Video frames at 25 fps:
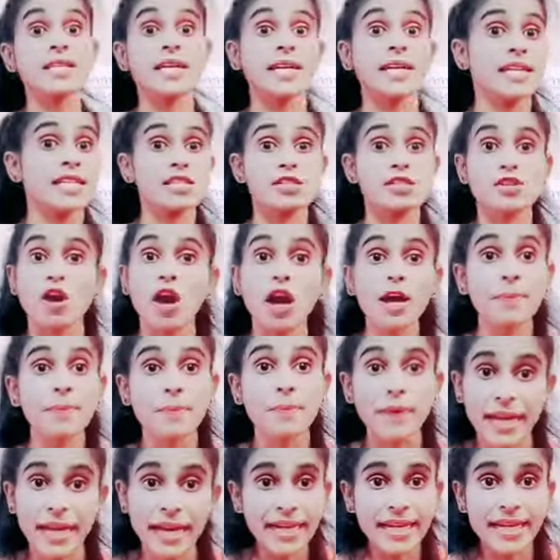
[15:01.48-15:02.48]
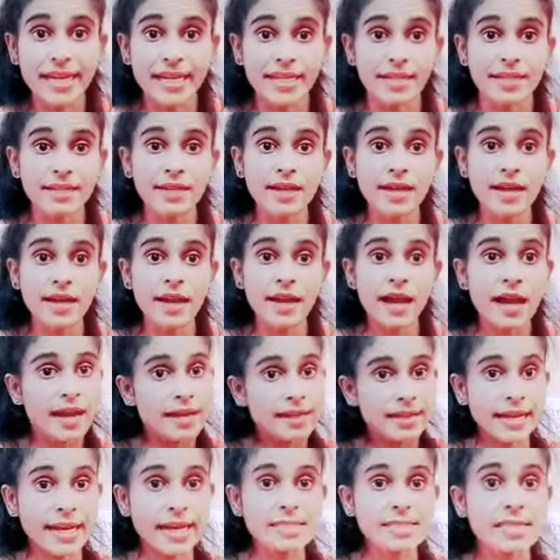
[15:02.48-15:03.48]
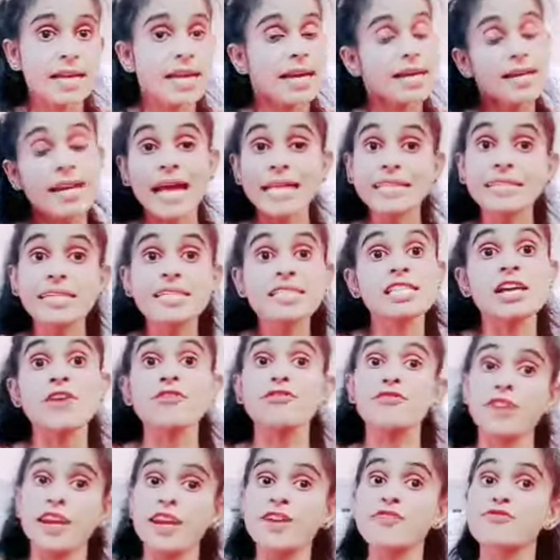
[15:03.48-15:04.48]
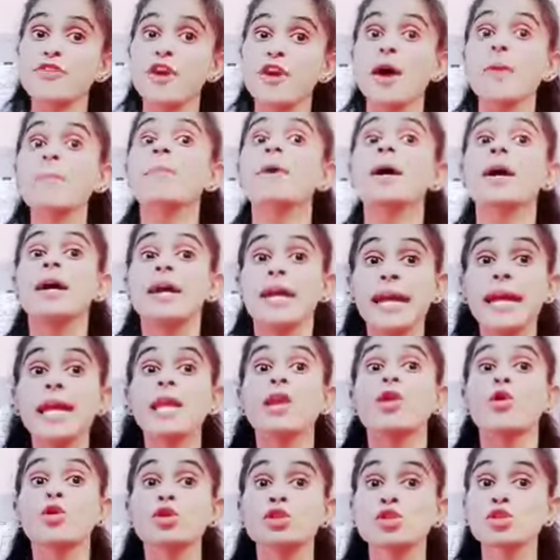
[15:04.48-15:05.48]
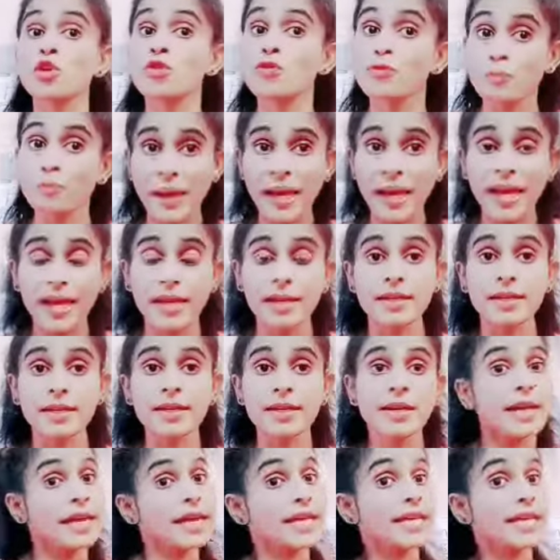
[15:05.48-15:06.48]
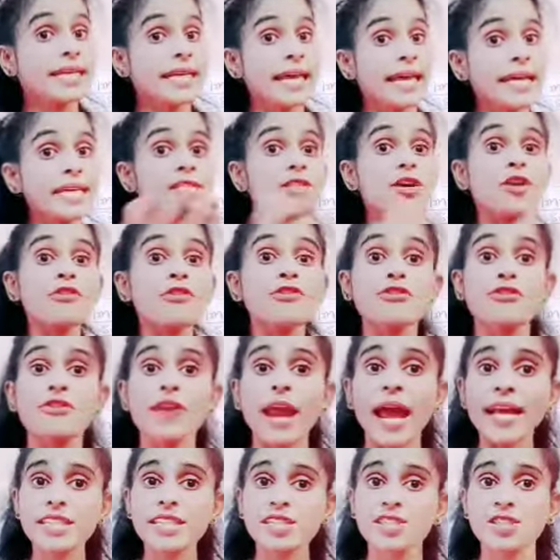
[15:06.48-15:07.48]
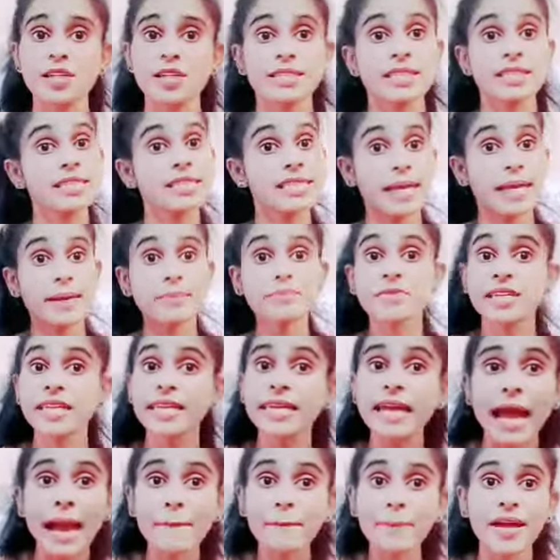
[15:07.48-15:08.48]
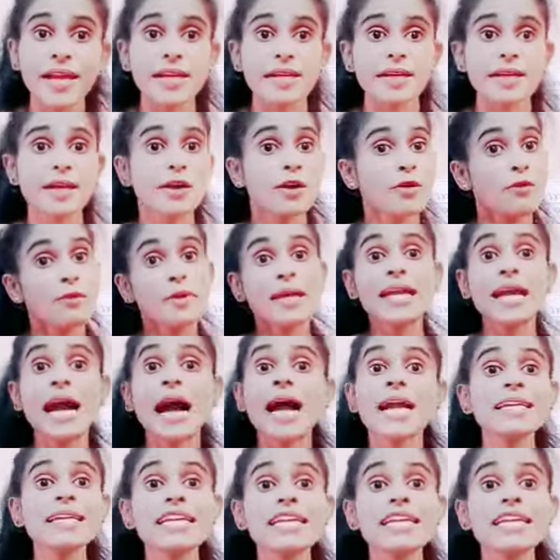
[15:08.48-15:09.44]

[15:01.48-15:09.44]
is not bleeding. Yes, rather suffering from a loads of pain. In case of fracture, the same thing happened. We can't give